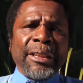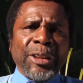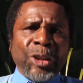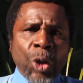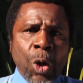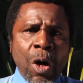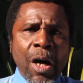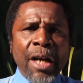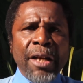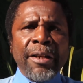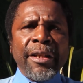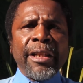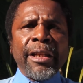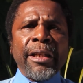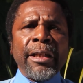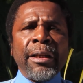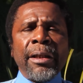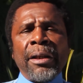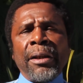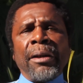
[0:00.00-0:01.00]
during
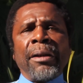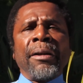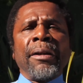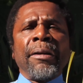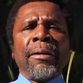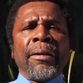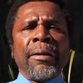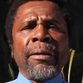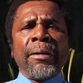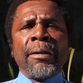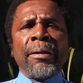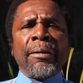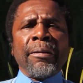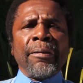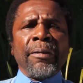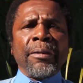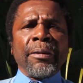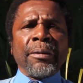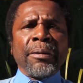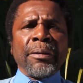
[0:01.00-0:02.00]
the
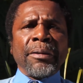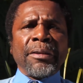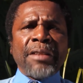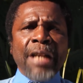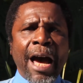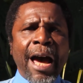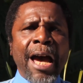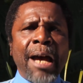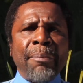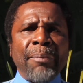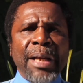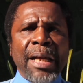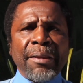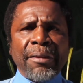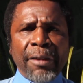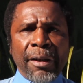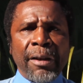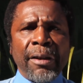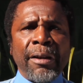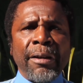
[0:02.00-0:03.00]
time that
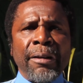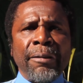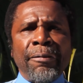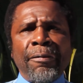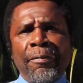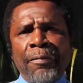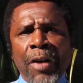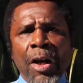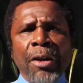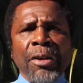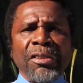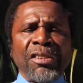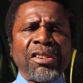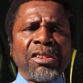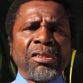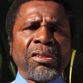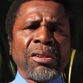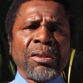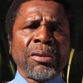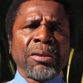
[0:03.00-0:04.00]
the
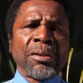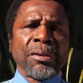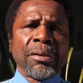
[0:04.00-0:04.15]
first